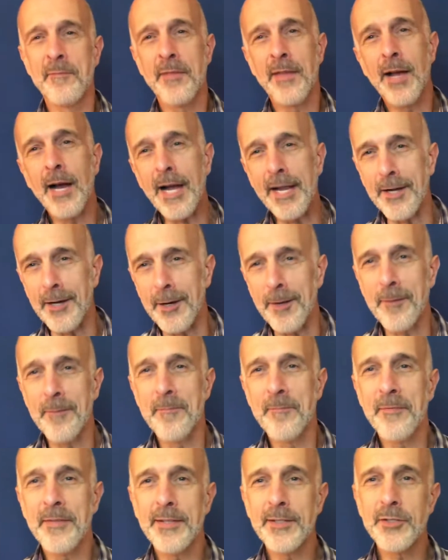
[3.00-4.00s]
Hi,
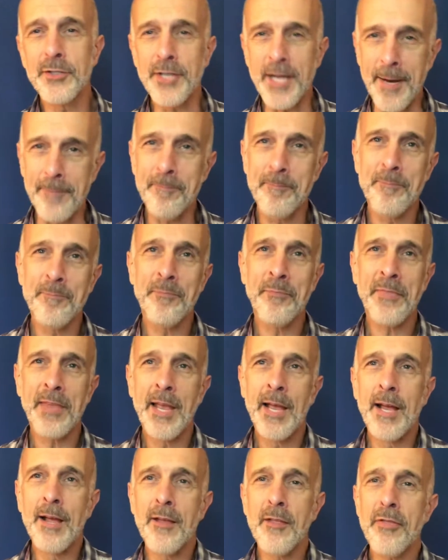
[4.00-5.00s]
all. It's Jim.
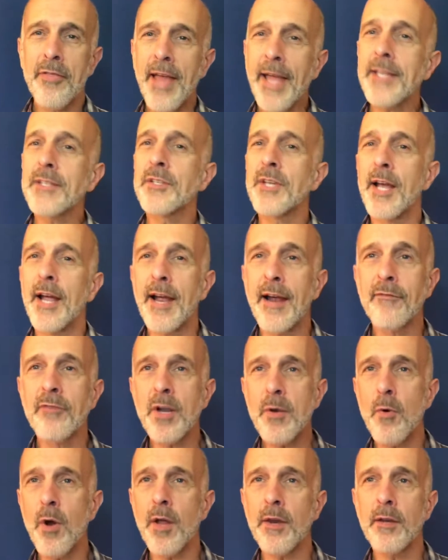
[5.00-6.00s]
Thanks to
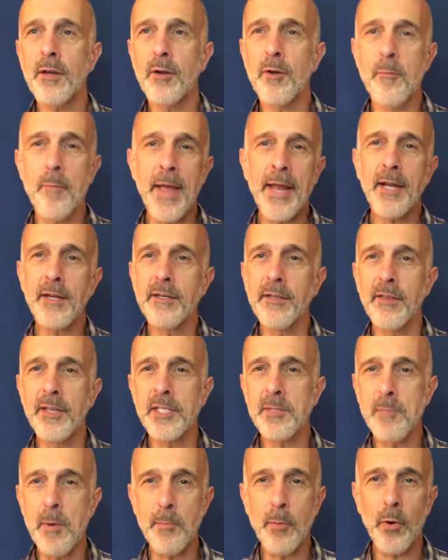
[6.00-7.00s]
everyone who made it to
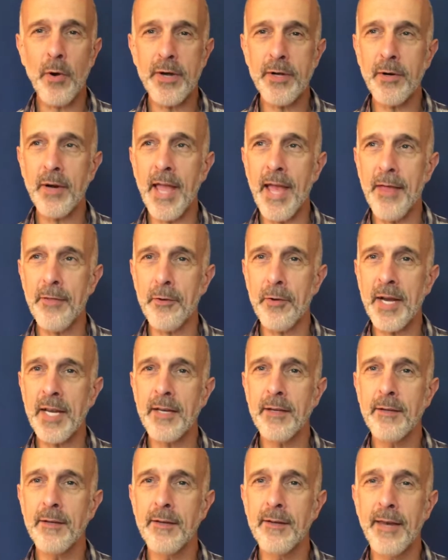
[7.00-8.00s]
this memorial gathering.